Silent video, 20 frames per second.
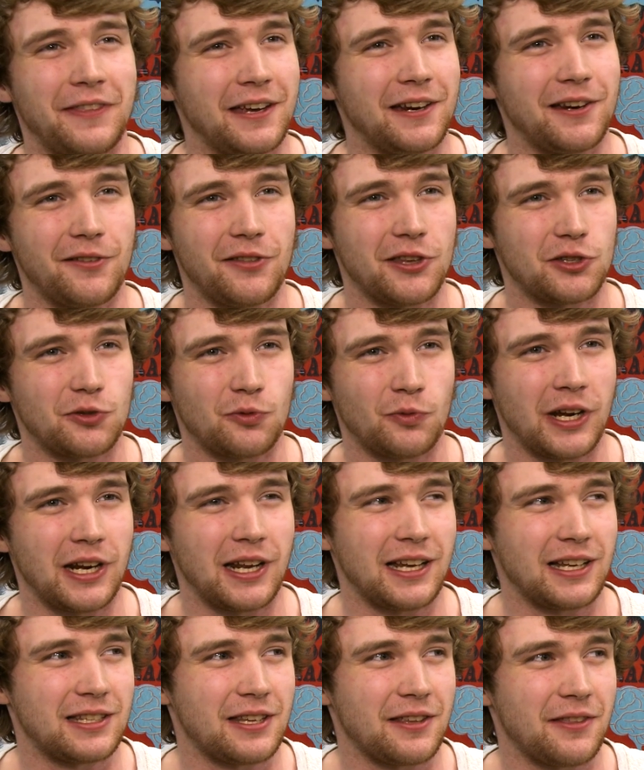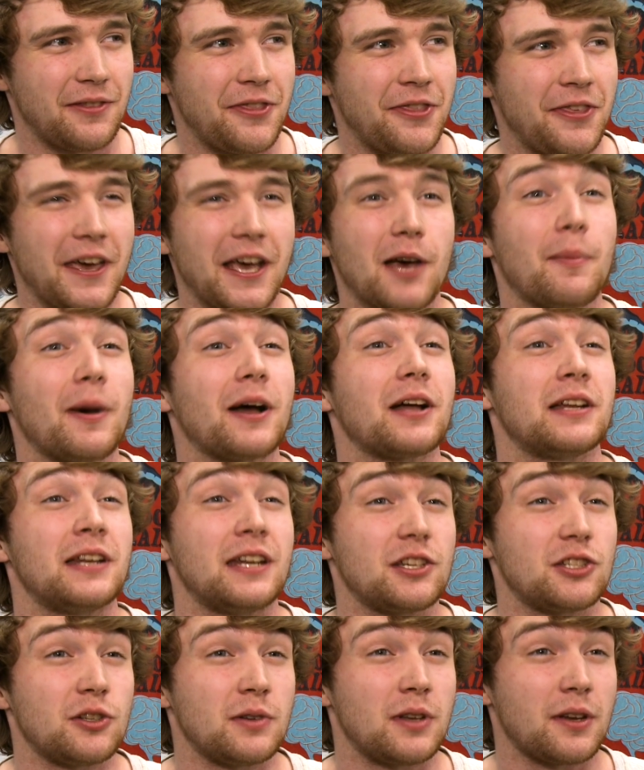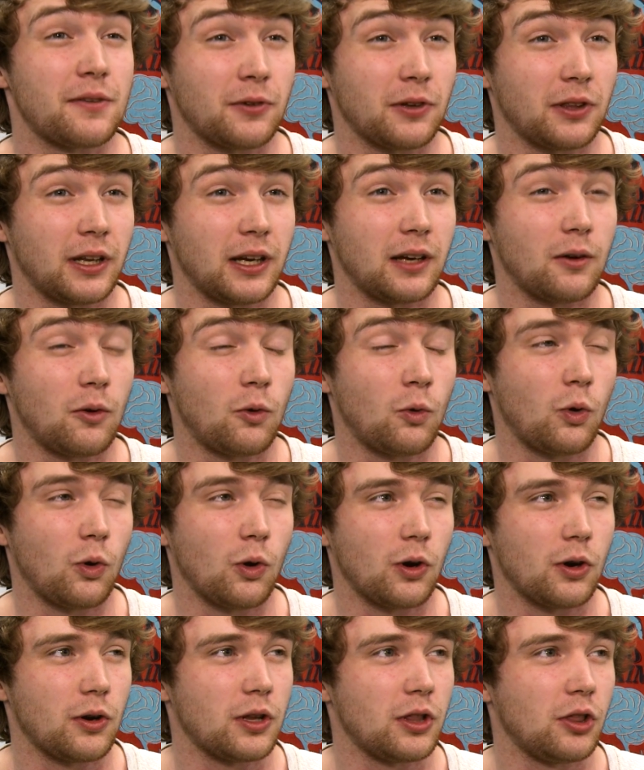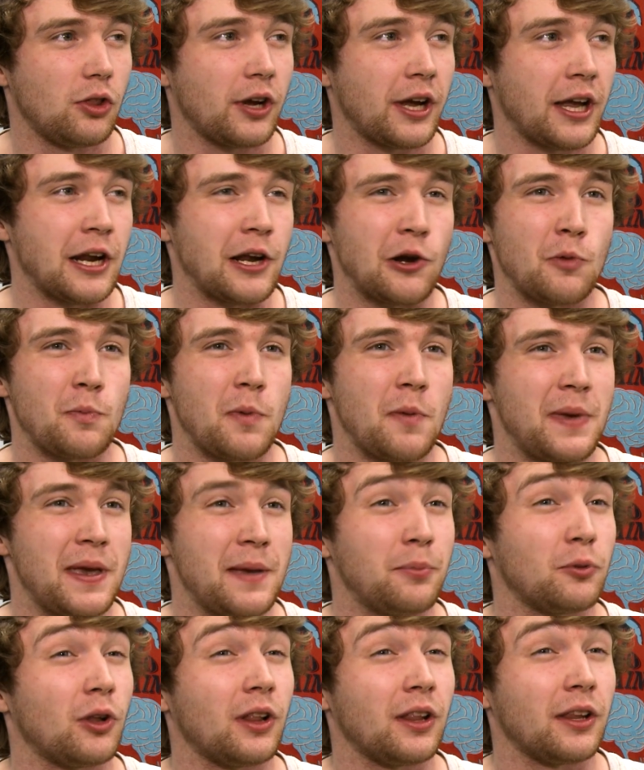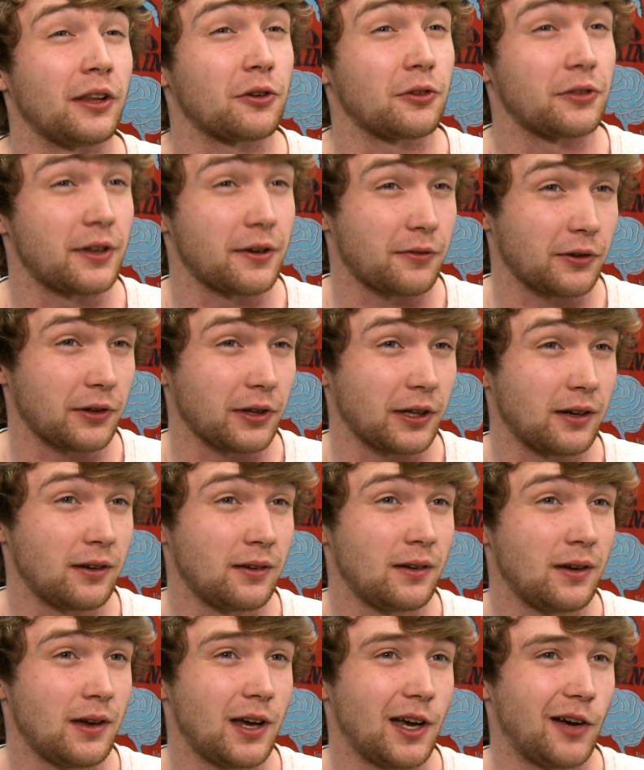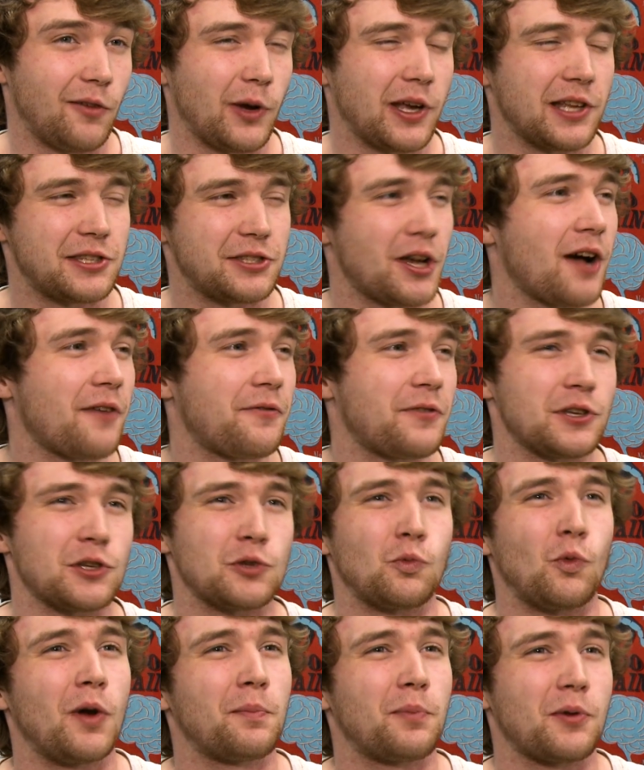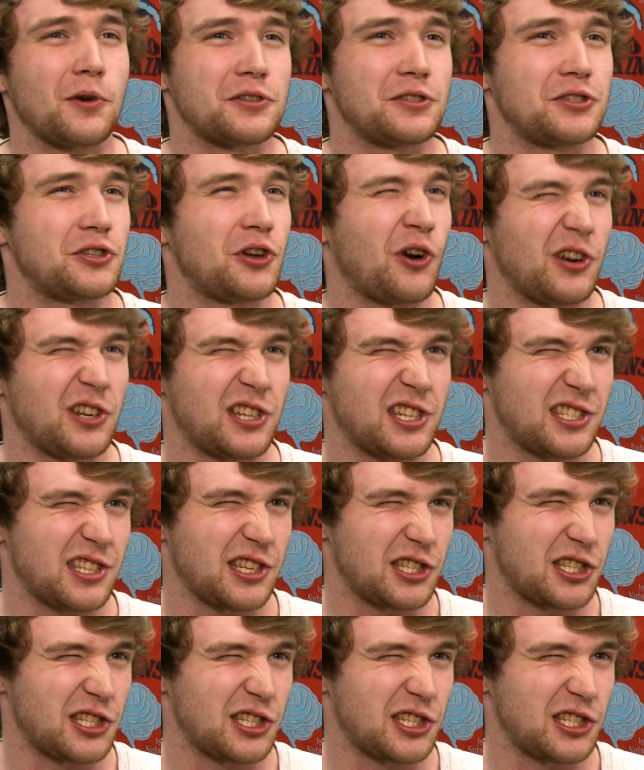the end of this reading to think about an issue differently or look at a group of people a little differently, if we can soften just one person's heart just a